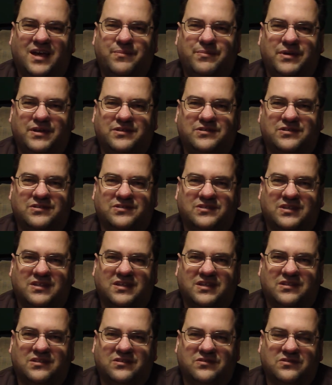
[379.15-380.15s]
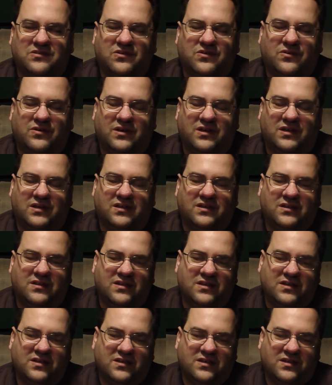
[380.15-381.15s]
I'm anxious to get this going.
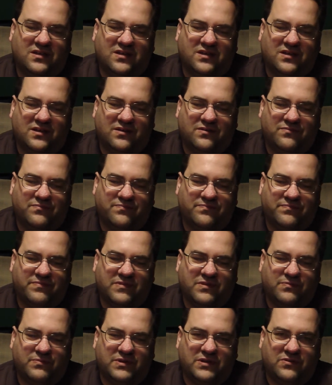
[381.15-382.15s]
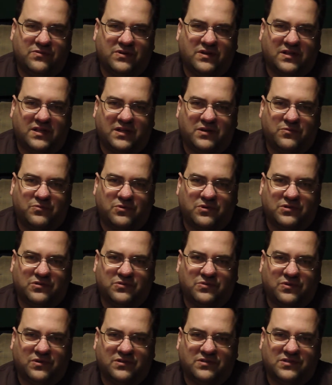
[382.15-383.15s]
Um, I've been doing a lot of work
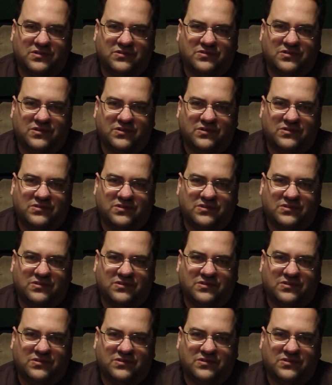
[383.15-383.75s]
towards it, so it's